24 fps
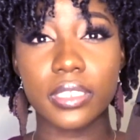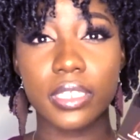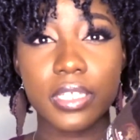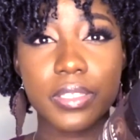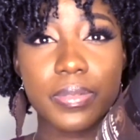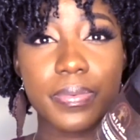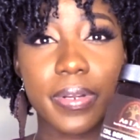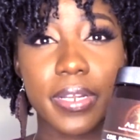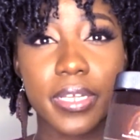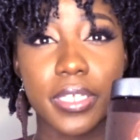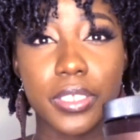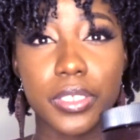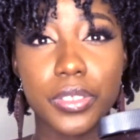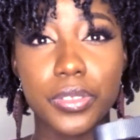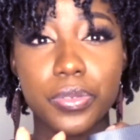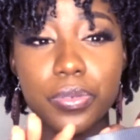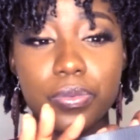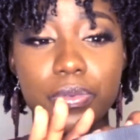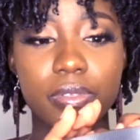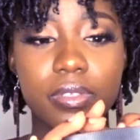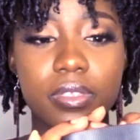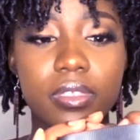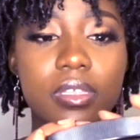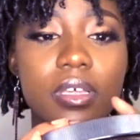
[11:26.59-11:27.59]
That's what I
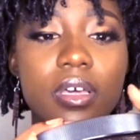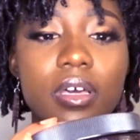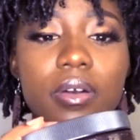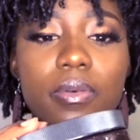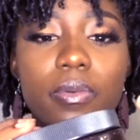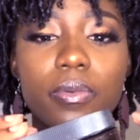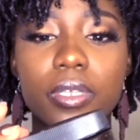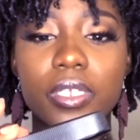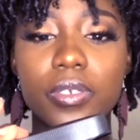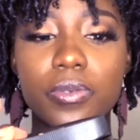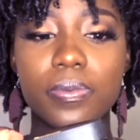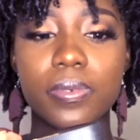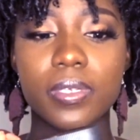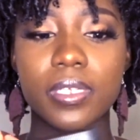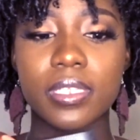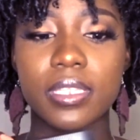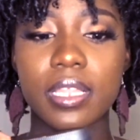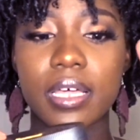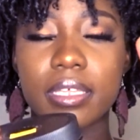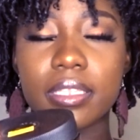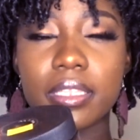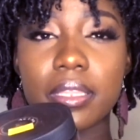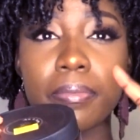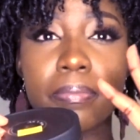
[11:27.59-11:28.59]
used, which was
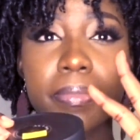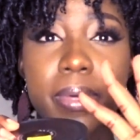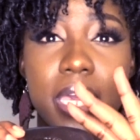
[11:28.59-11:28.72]
like the